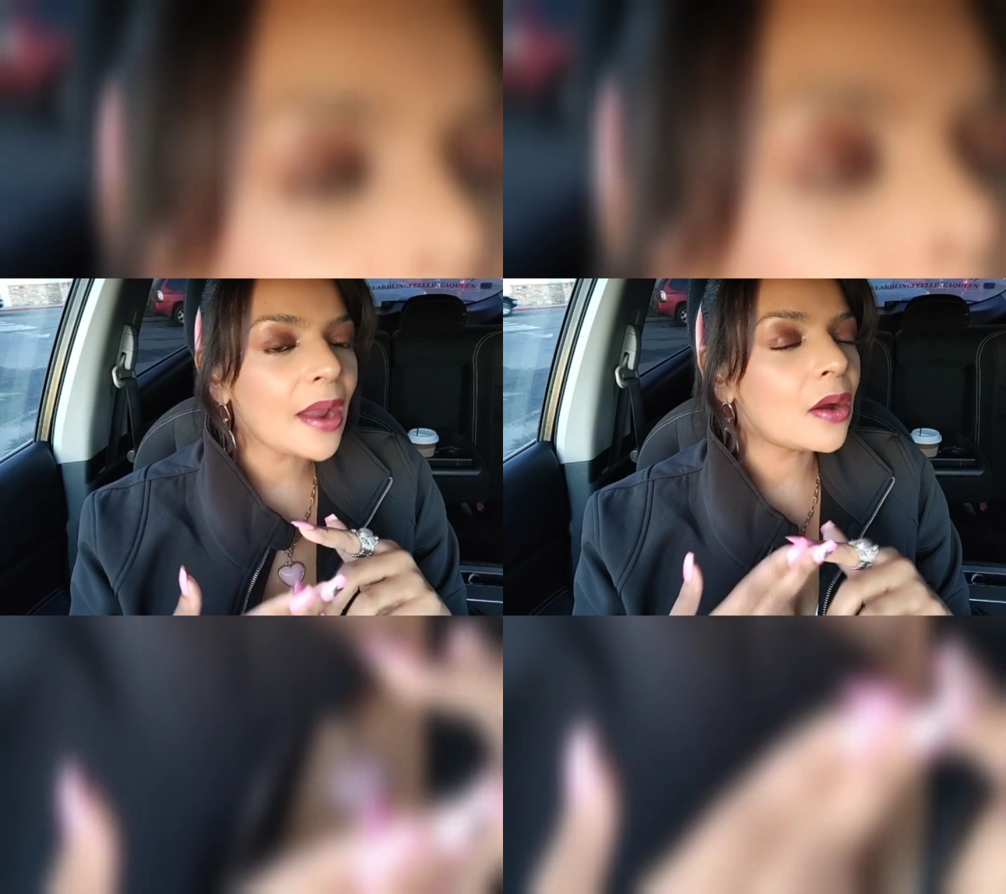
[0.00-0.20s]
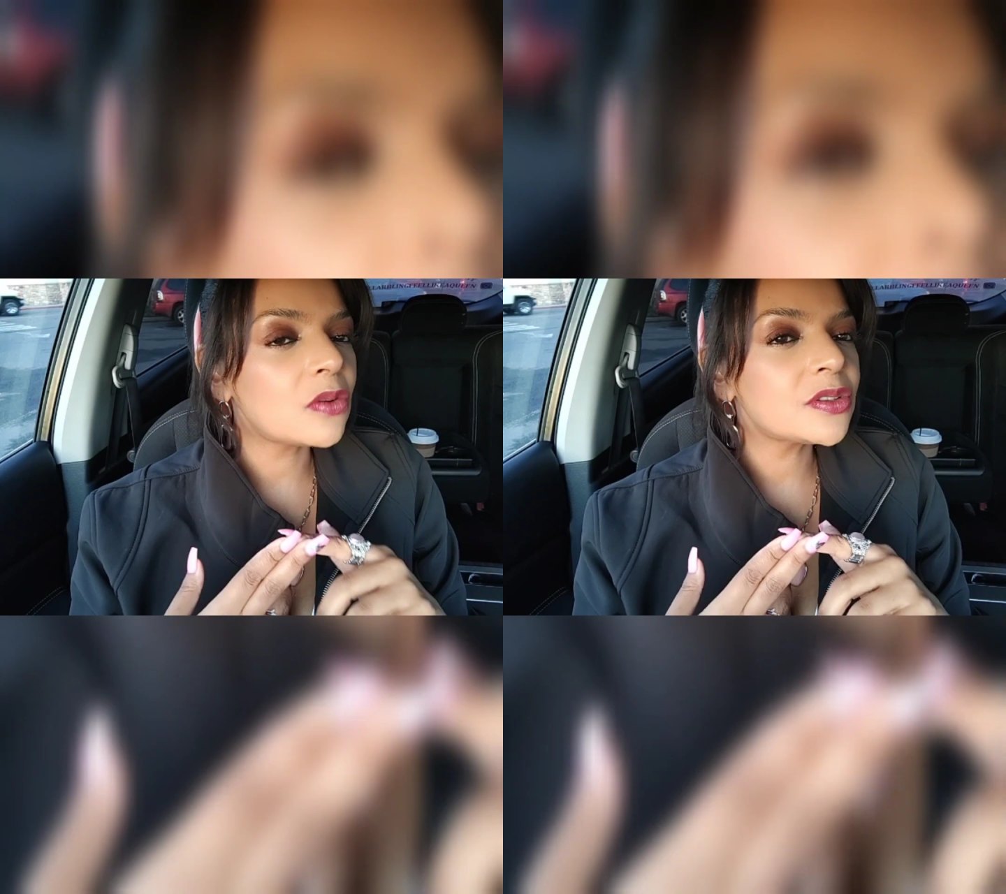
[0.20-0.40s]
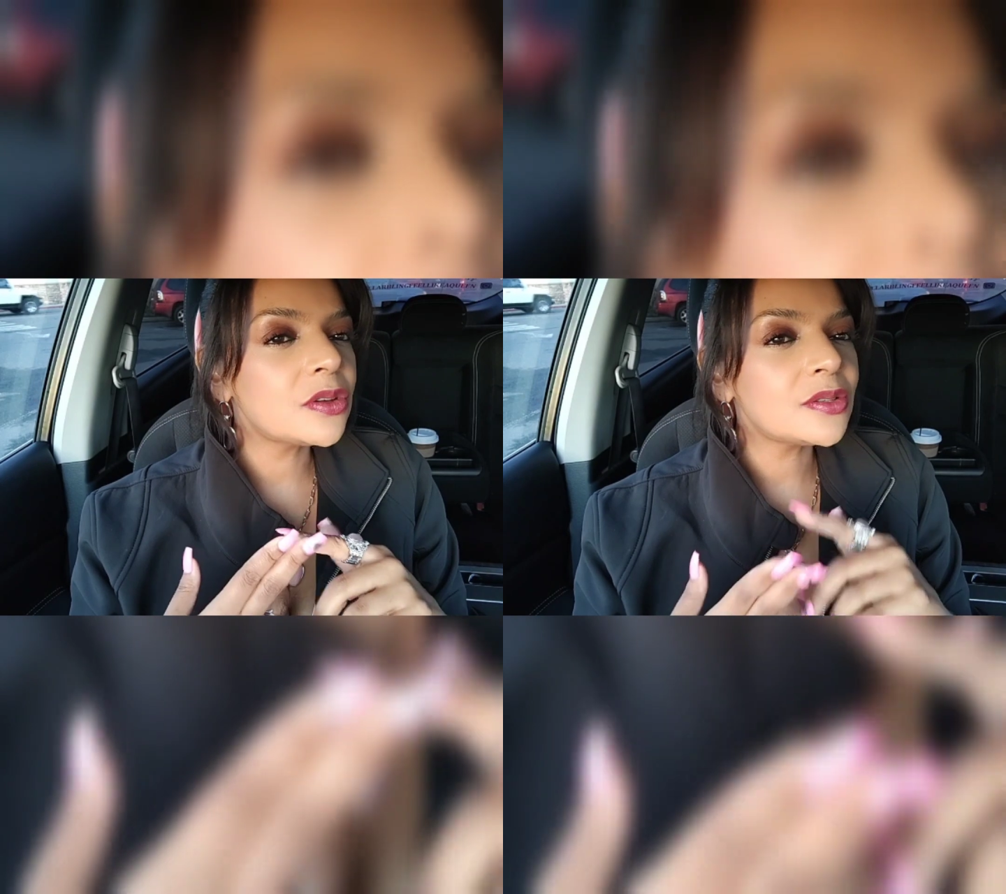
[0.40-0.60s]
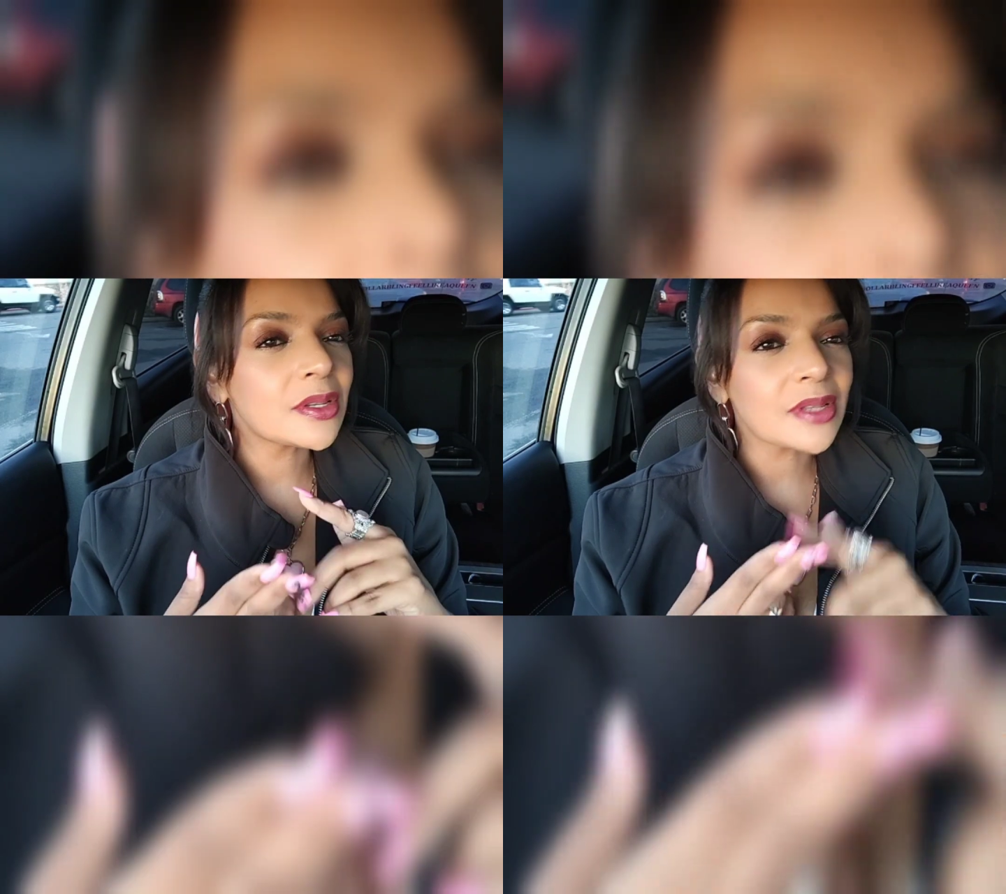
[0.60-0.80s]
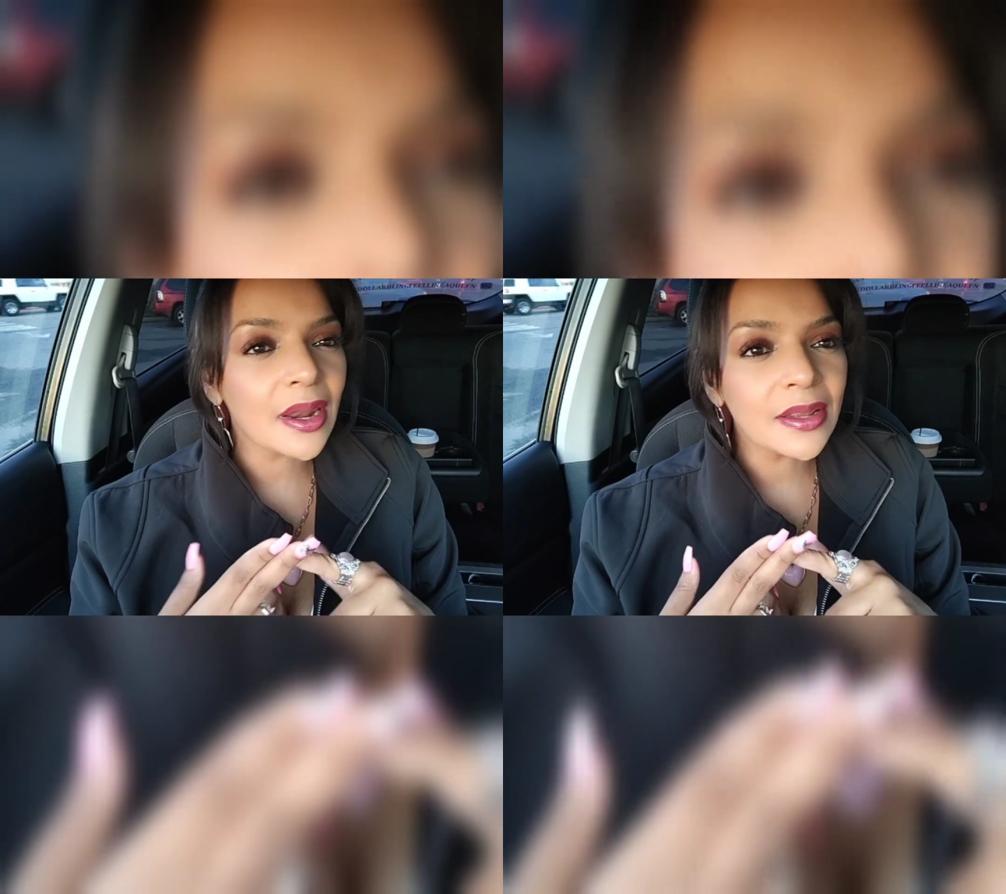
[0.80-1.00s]
I also use a
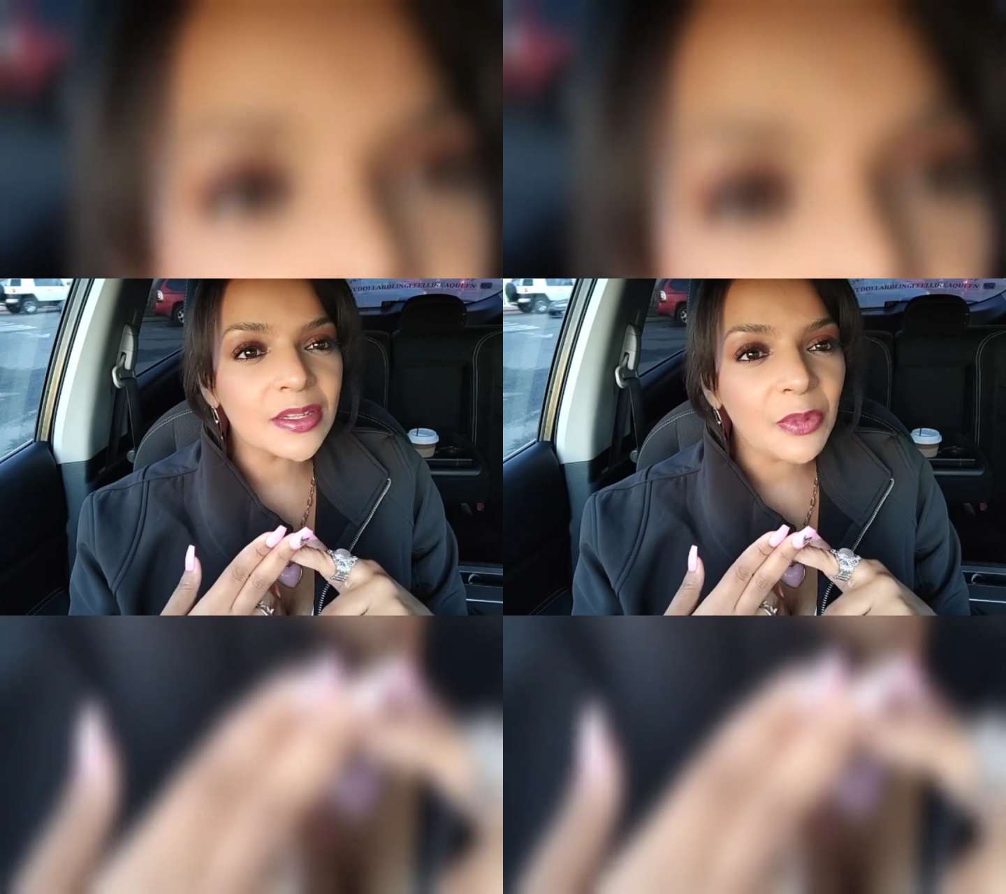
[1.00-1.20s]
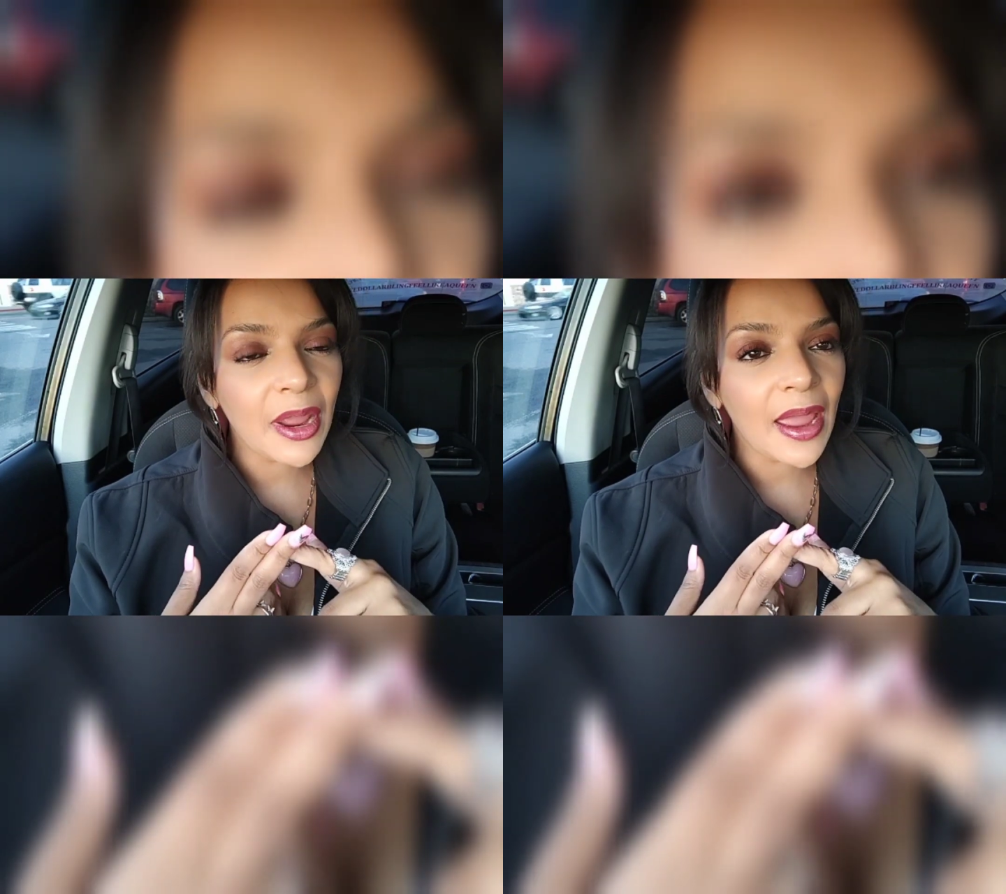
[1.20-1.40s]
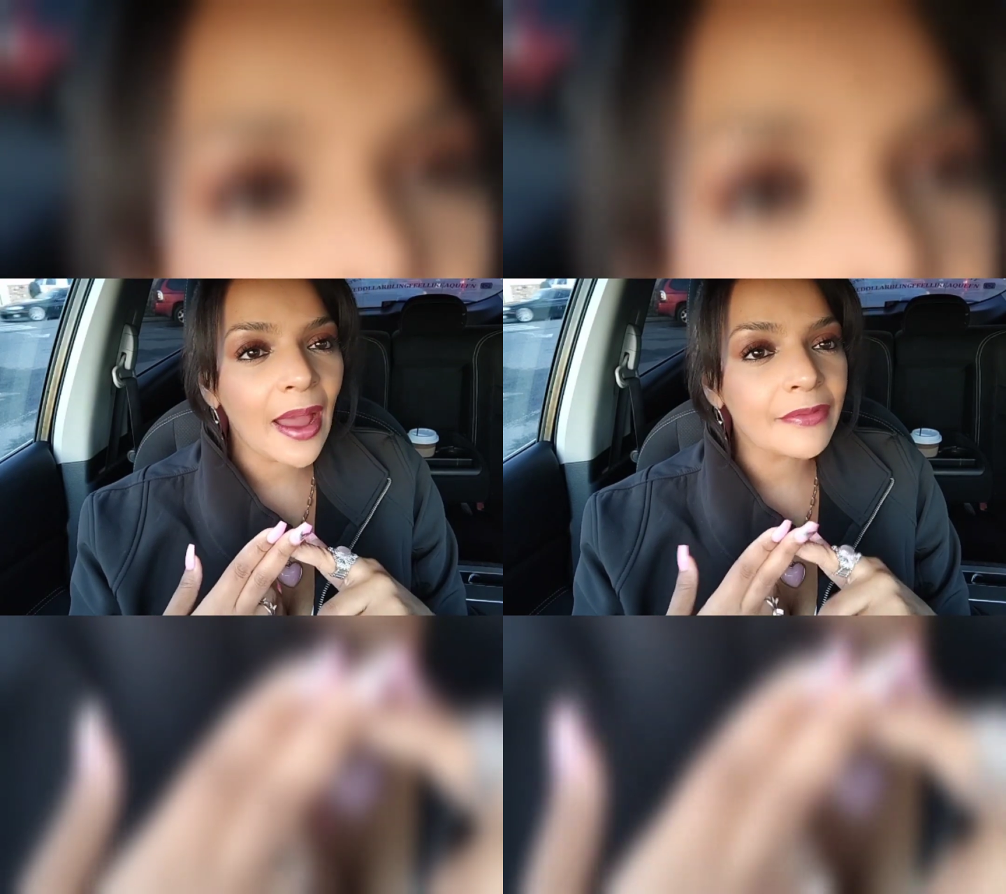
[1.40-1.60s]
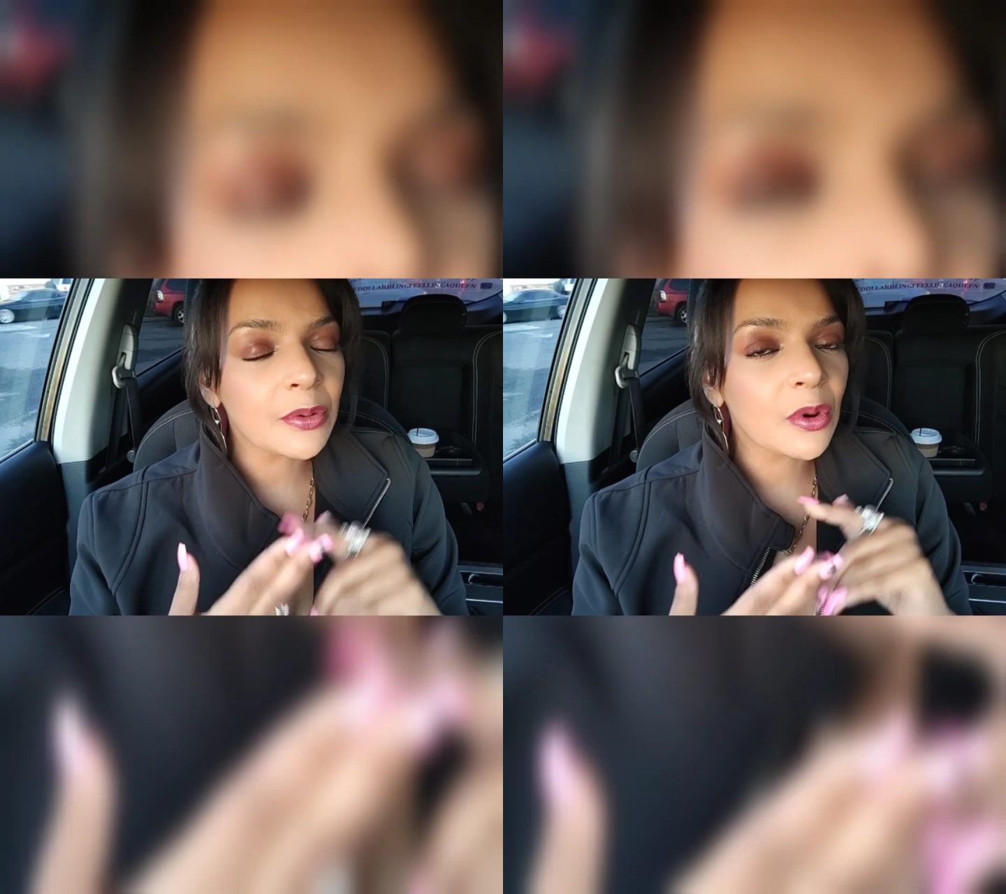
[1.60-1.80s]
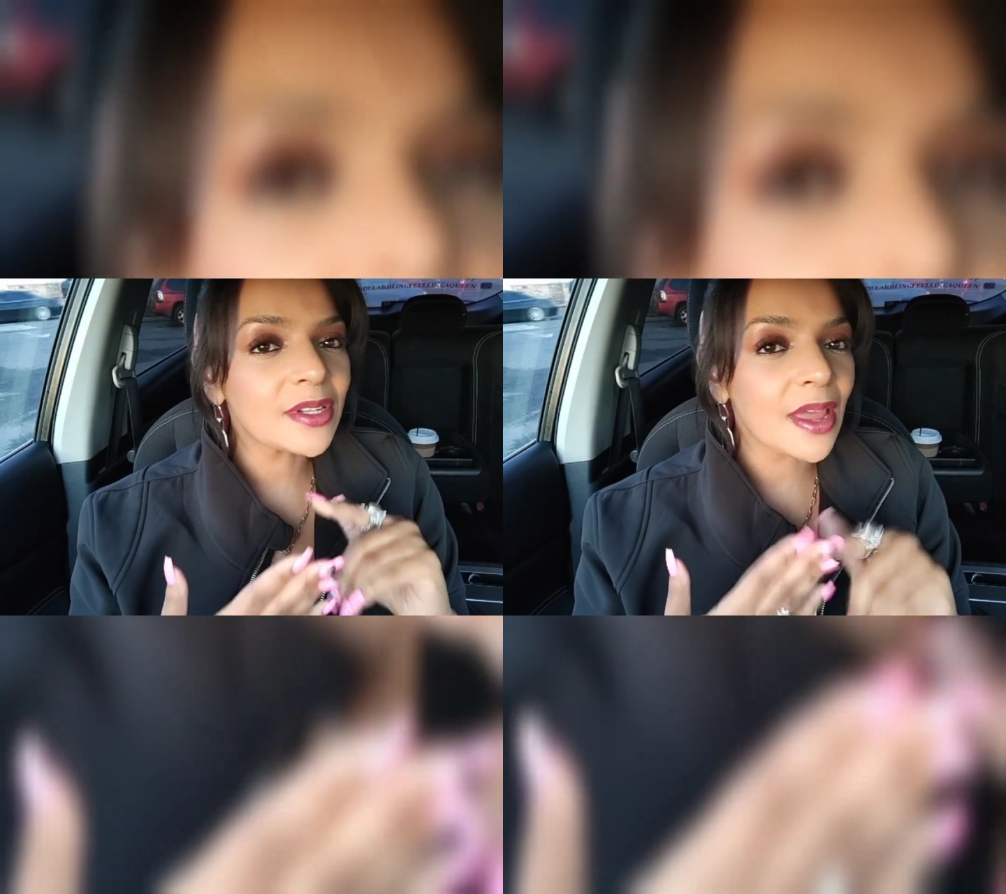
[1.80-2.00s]
setting spray afterwards,